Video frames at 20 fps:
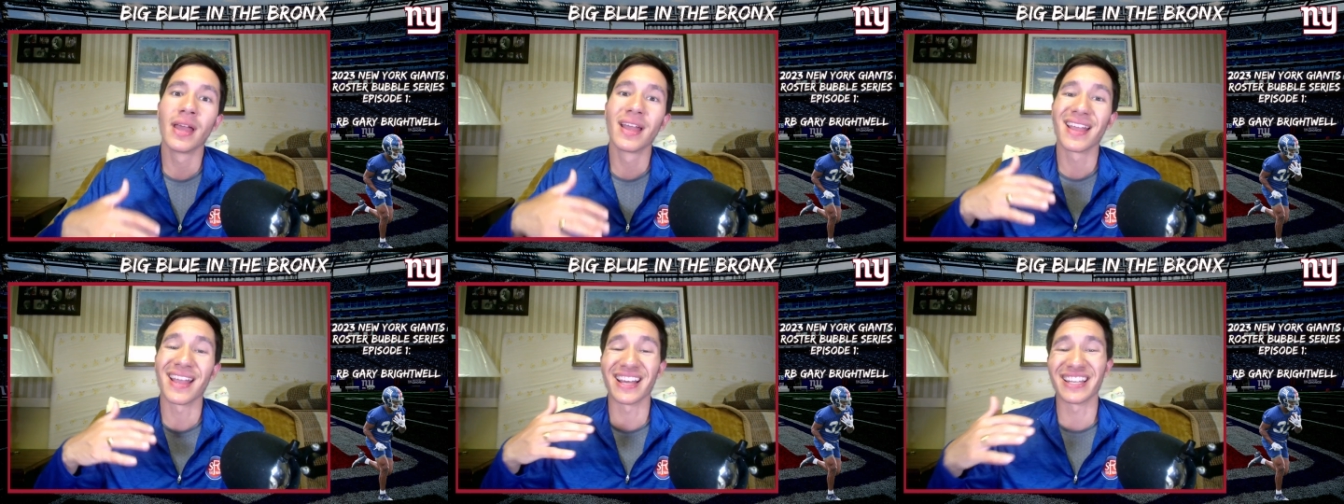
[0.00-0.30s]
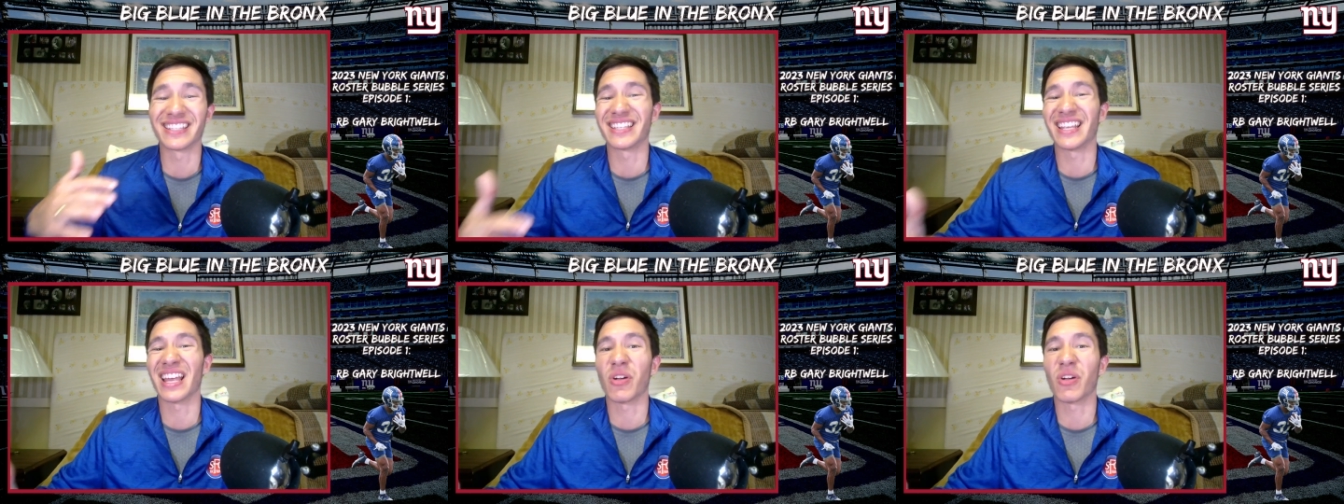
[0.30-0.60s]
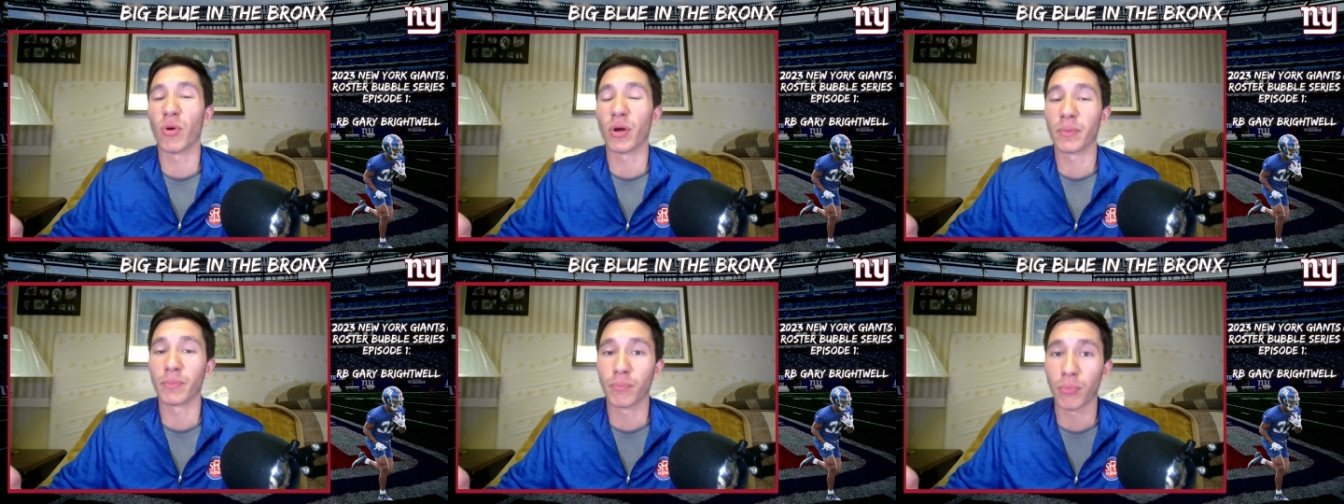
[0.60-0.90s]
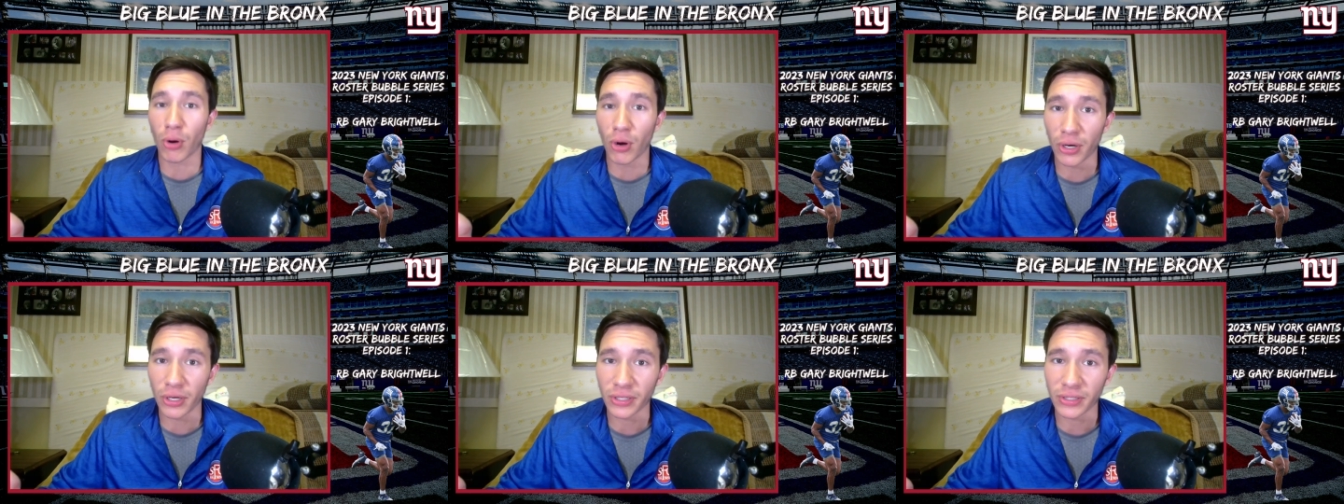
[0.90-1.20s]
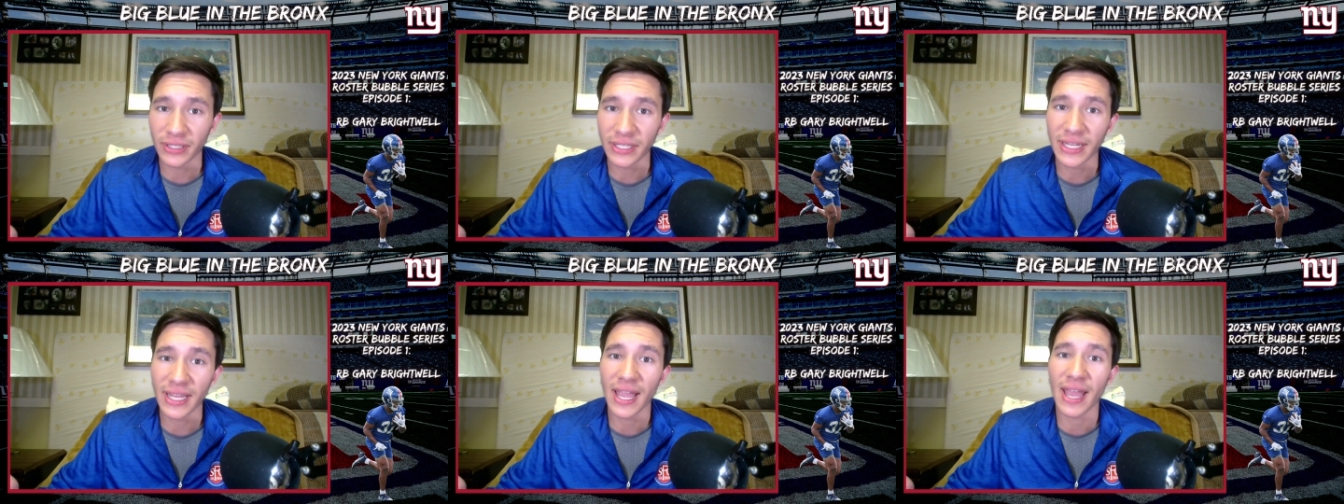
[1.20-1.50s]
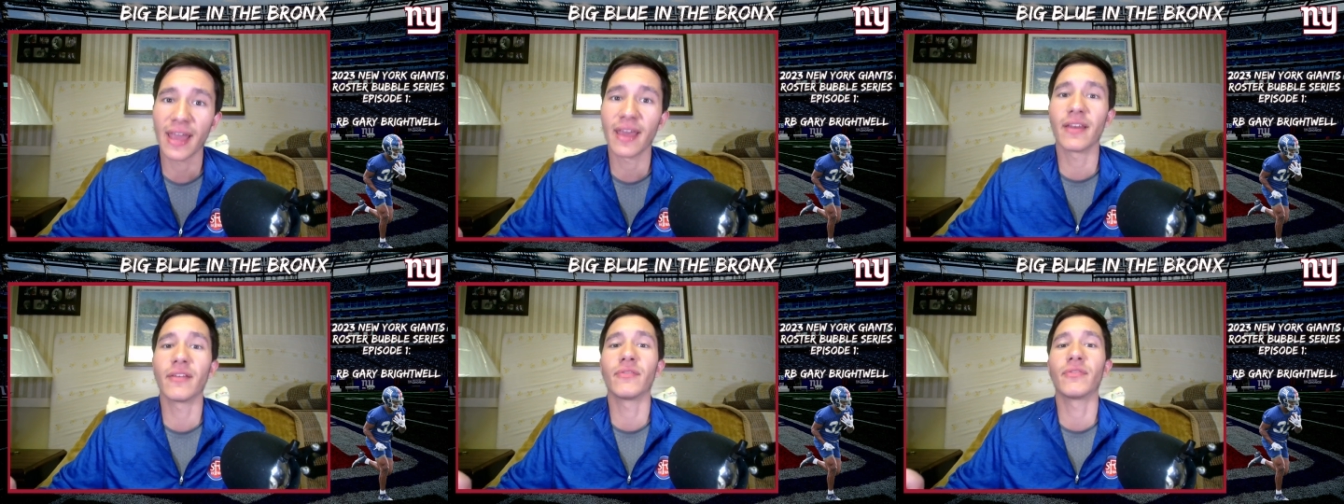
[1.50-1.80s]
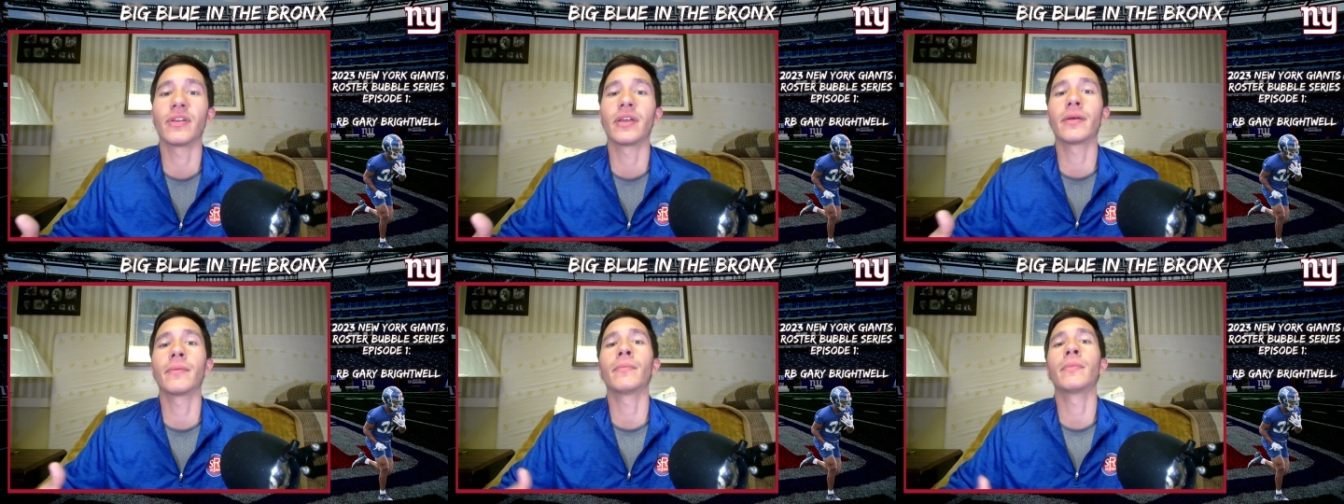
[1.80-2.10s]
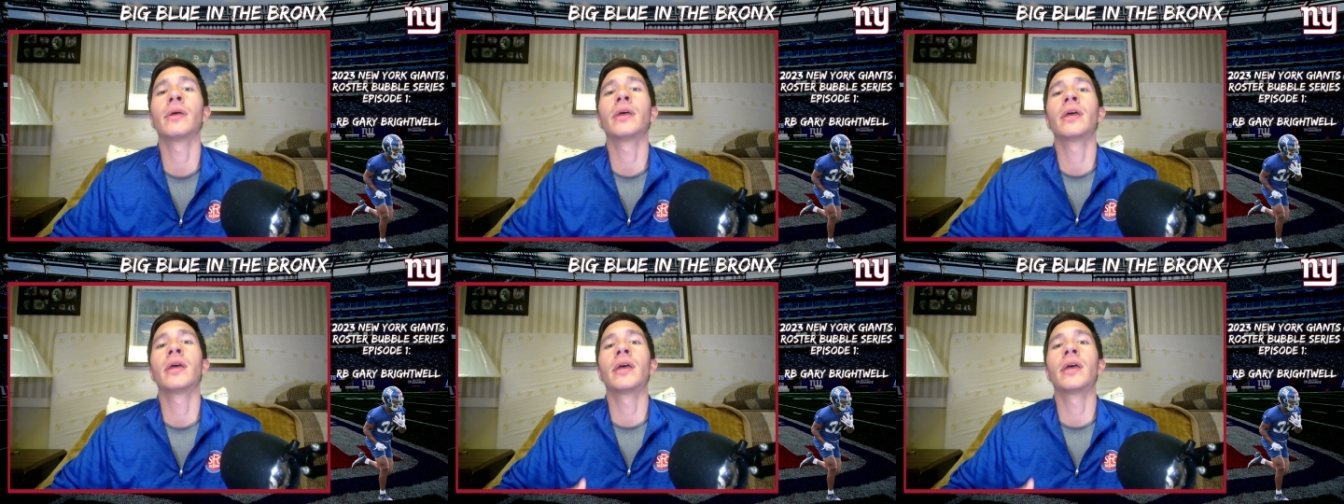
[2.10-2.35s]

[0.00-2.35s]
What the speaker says: You had Saquon Barkley ahead of him.